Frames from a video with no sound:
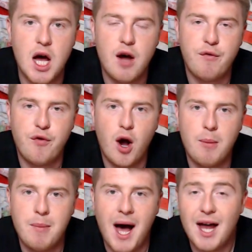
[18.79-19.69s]

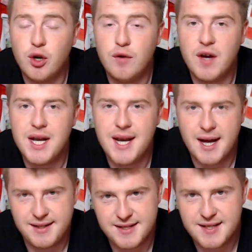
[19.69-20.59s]
from Hanover
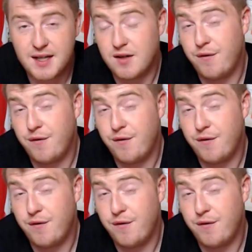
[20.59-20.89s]
96,